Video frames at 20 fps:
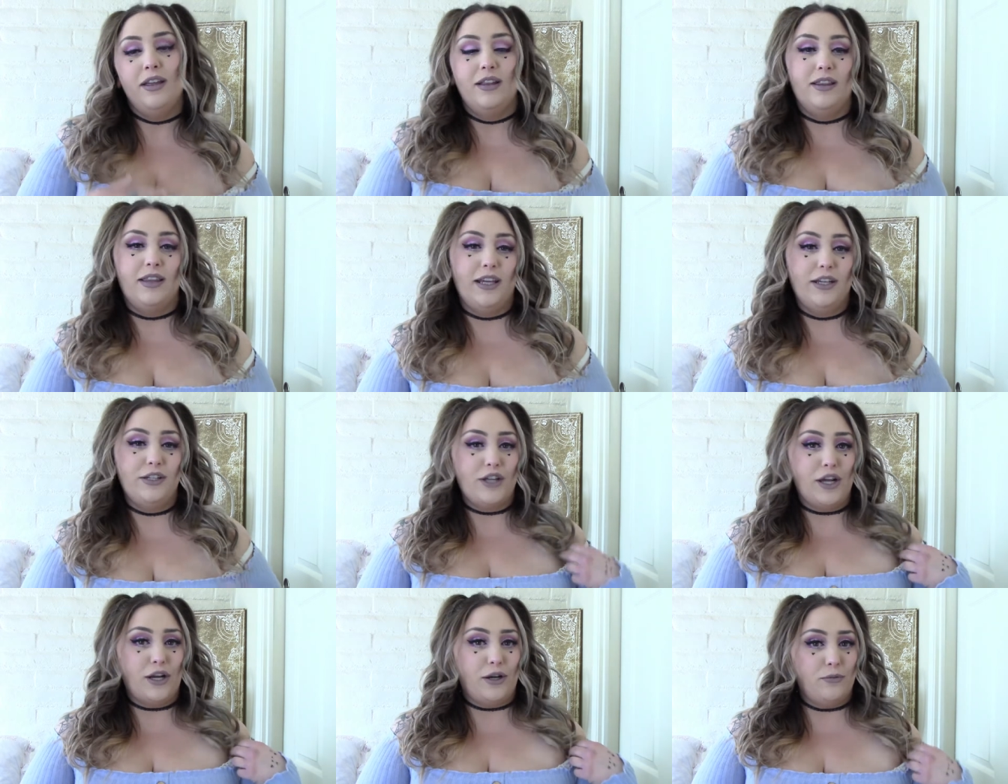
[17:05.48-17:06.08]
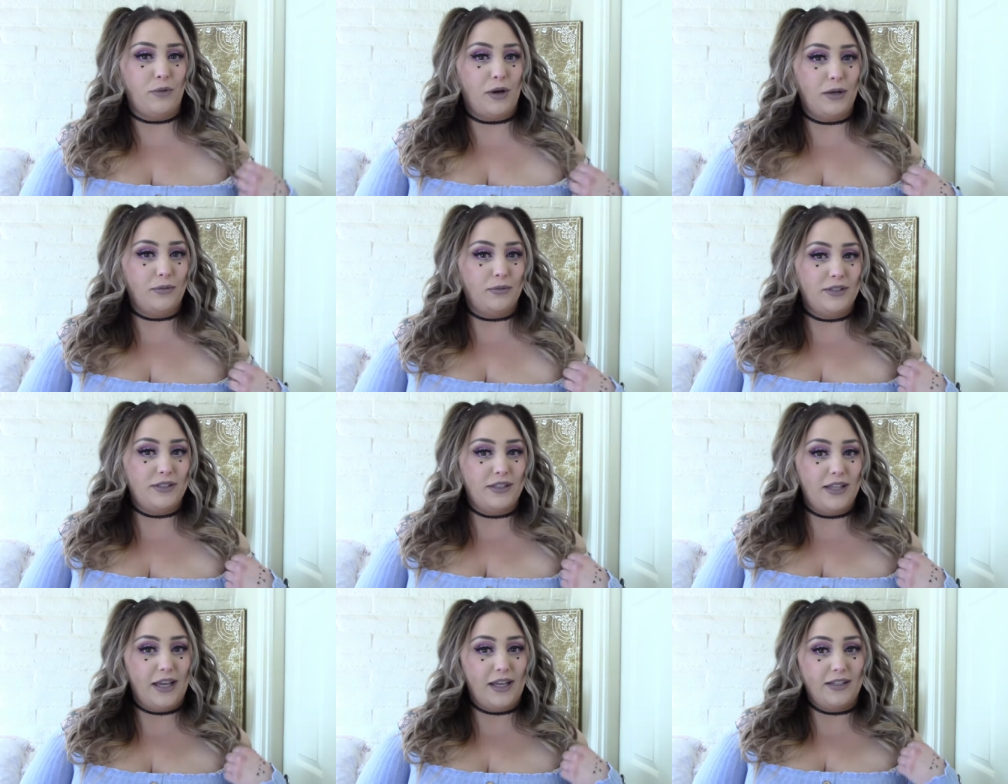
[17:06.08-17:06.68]
like Jenna
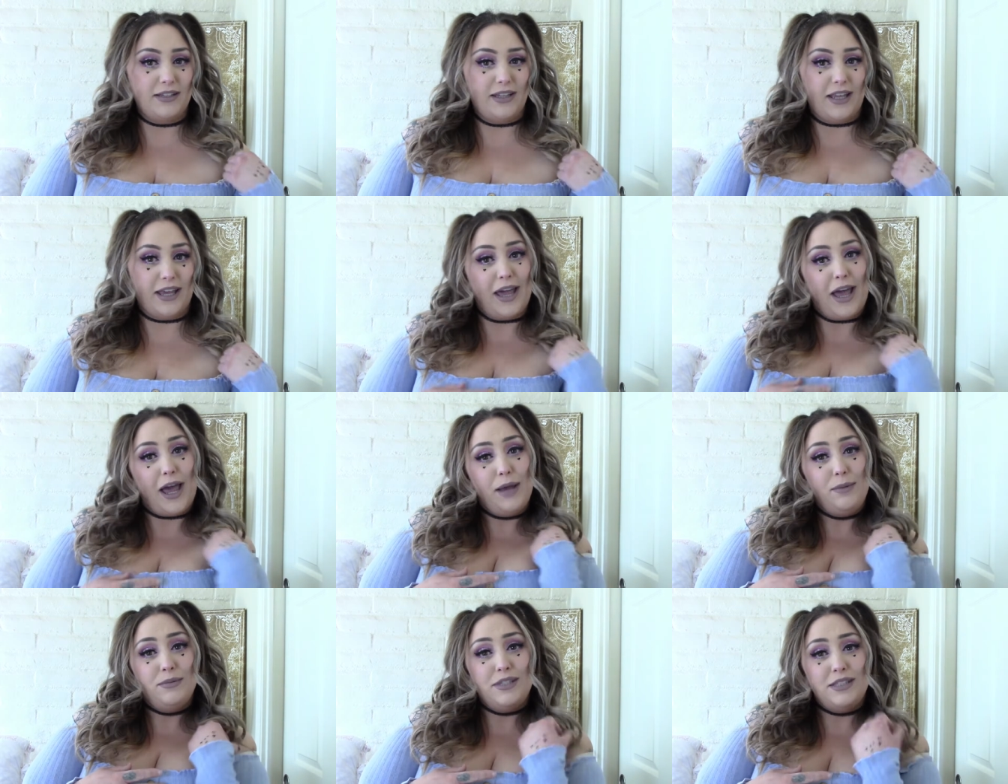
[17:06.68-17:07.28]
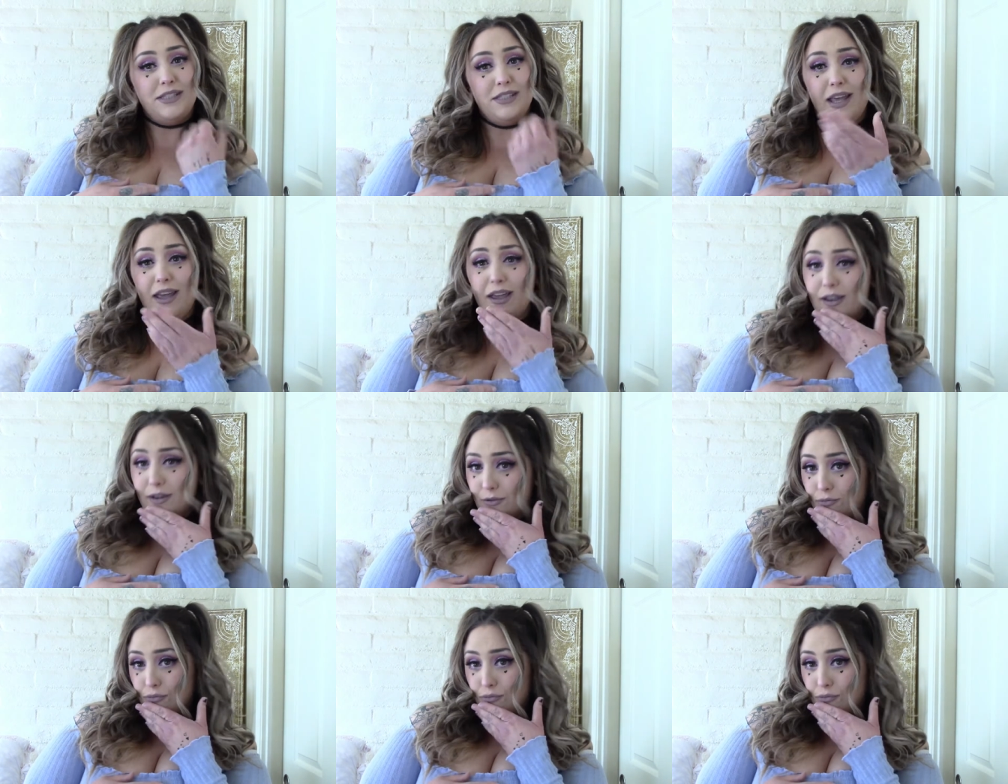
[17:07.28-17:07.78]
Marbles says, like, I'm sick.